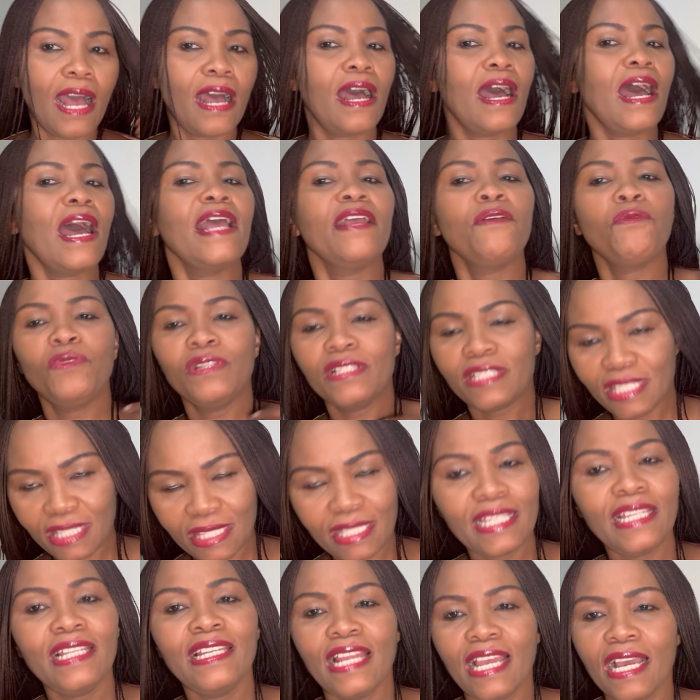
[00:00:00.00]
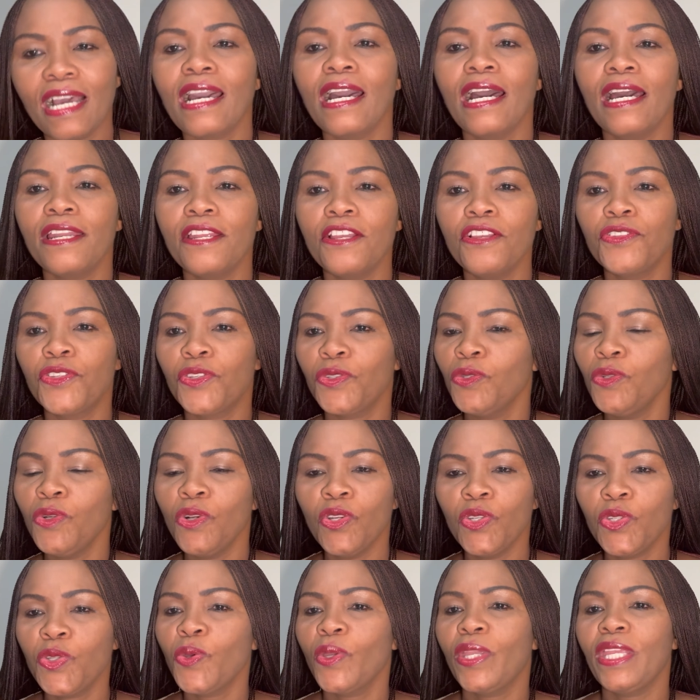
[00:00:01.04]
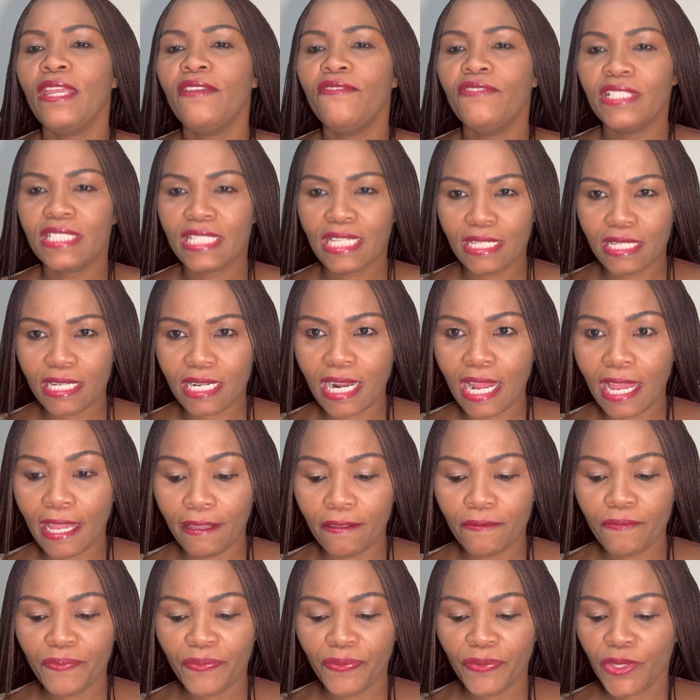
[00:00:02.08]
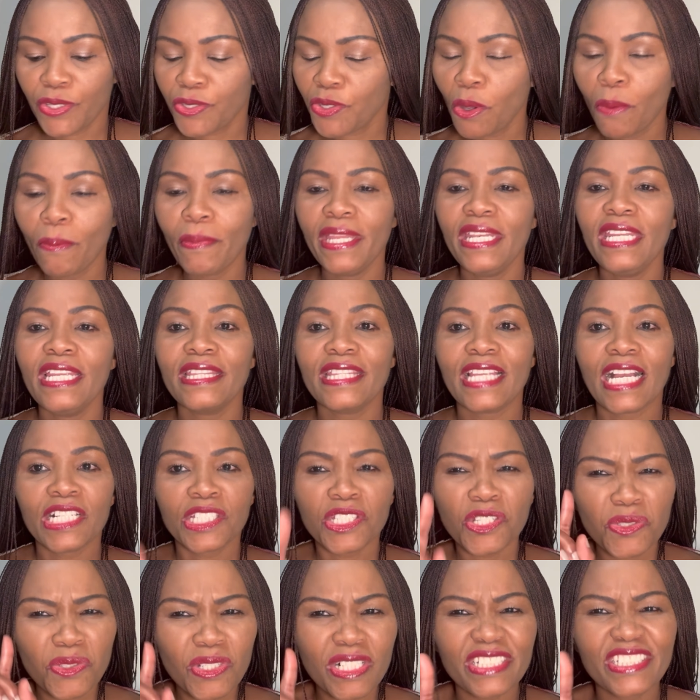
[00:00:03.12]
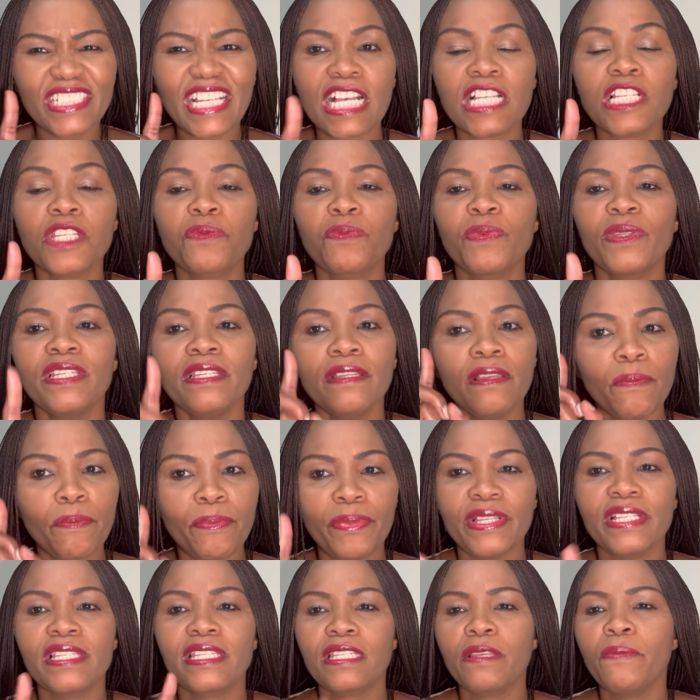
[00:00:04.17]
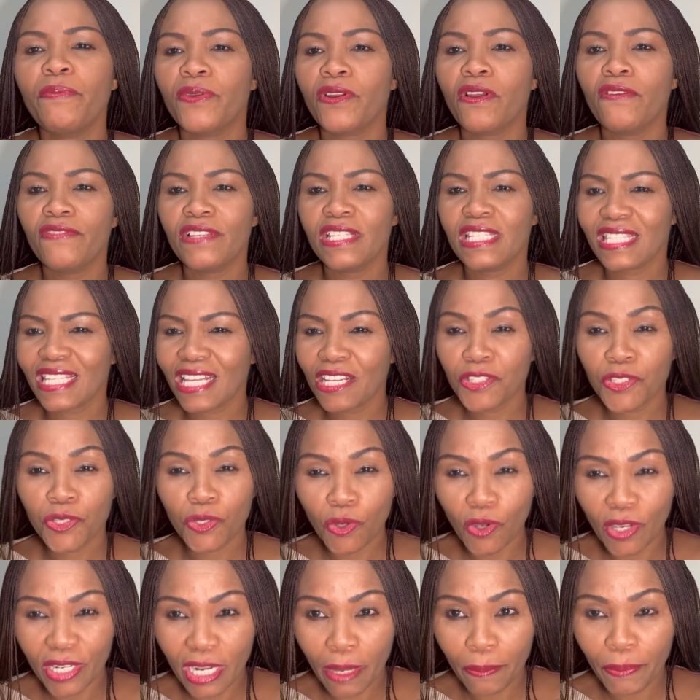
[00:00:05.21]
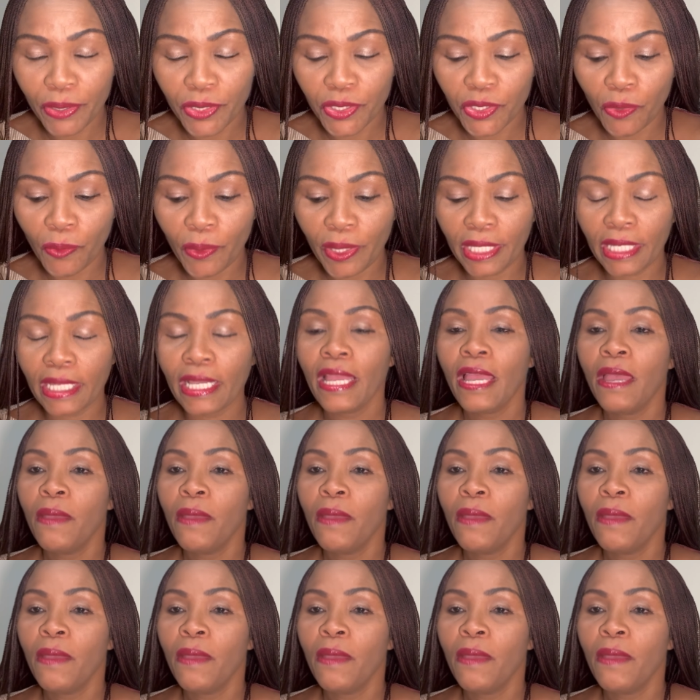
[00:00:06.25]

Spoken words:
I will still encourage you to give it a try. So, meaning that it will just be BC province that you're going to be doing.